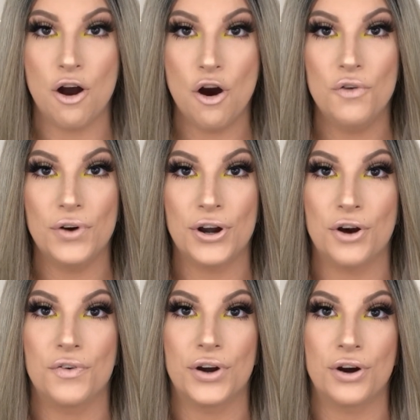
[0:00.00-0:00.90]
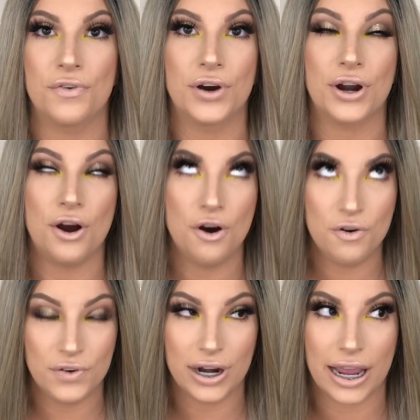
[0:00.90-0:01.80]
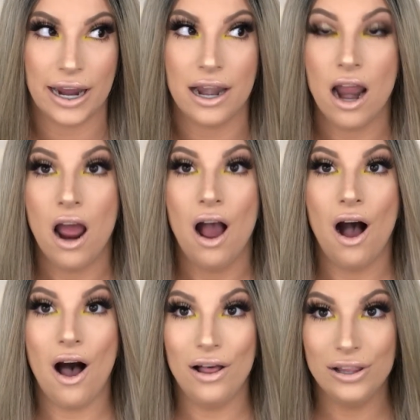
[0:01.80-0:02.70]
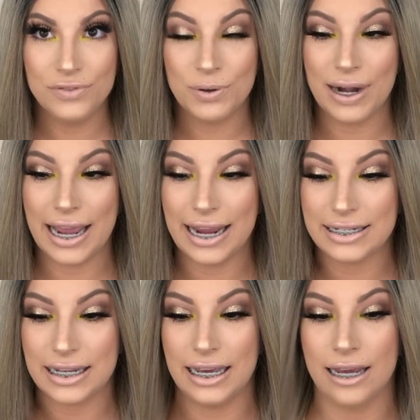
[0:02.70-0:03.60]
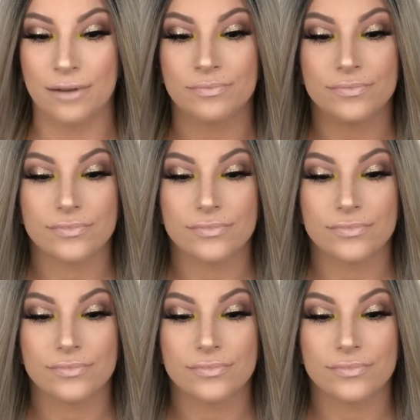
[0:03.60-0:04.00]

over and over and over and over again all of 2018.